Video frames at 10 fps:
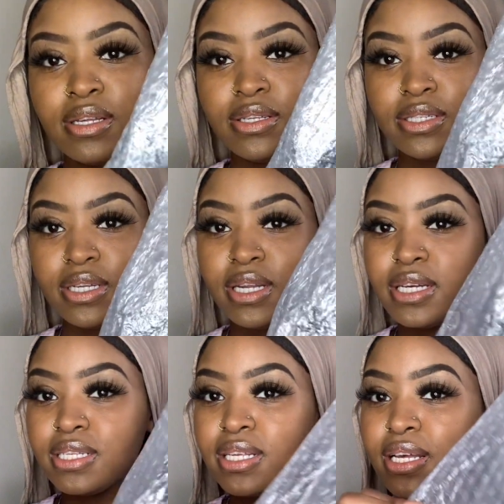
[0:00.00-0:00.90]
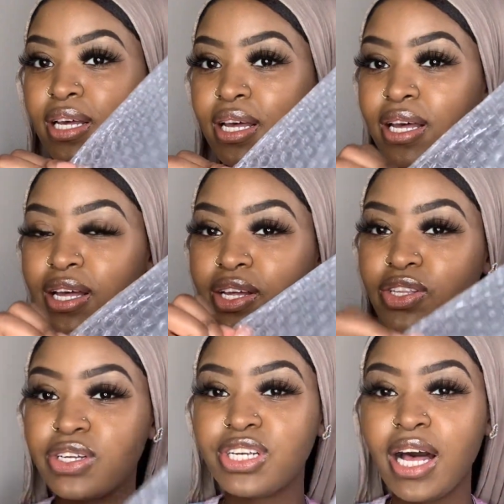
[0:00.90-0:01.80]
you see this?
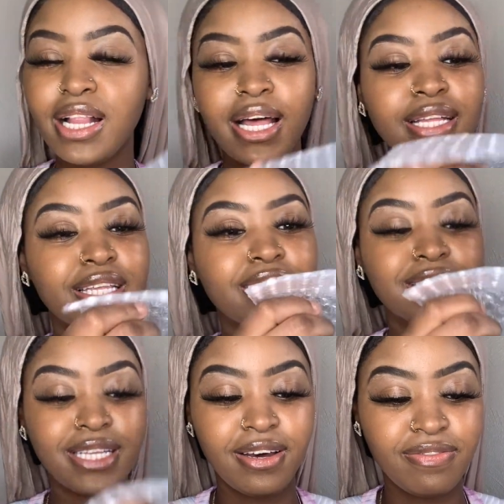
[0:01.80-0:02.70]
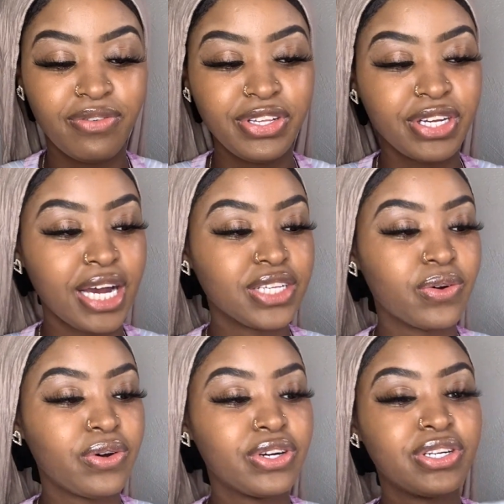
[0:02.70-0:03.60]
Don't y'all like this stuff when you guys
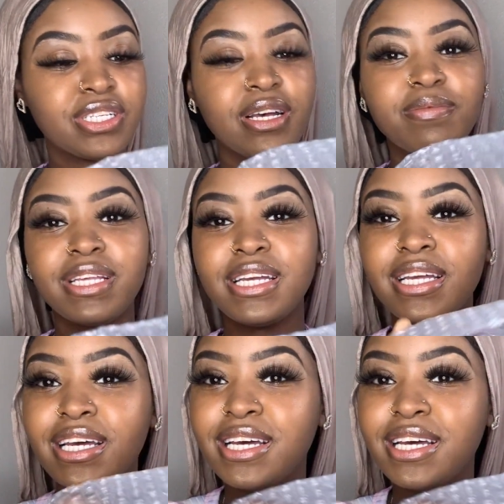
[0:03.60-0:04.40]
order something?